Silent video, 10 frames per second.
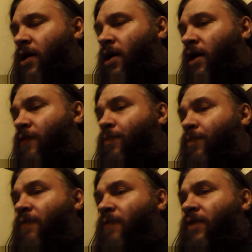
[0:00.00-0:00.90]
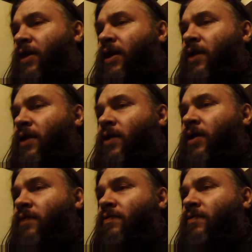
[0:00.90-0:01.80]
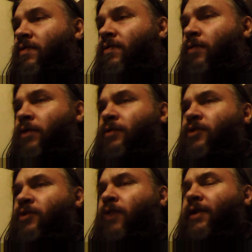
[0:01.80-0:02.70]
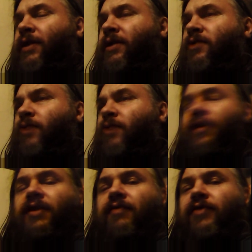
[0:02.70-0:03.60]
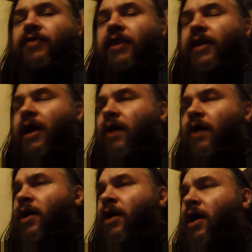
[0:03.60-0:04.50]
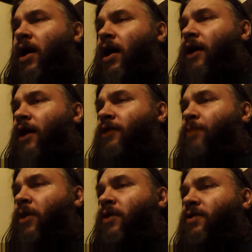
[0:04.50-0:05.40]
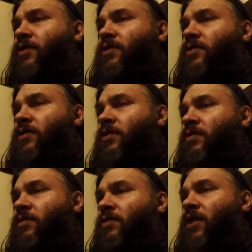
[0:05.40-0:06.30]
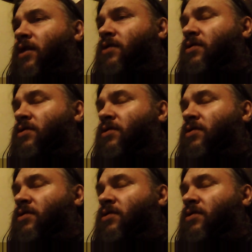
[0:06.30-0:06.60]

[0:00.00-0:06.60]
if by the year in, well, it was 20, 2017 now, I suppose, well,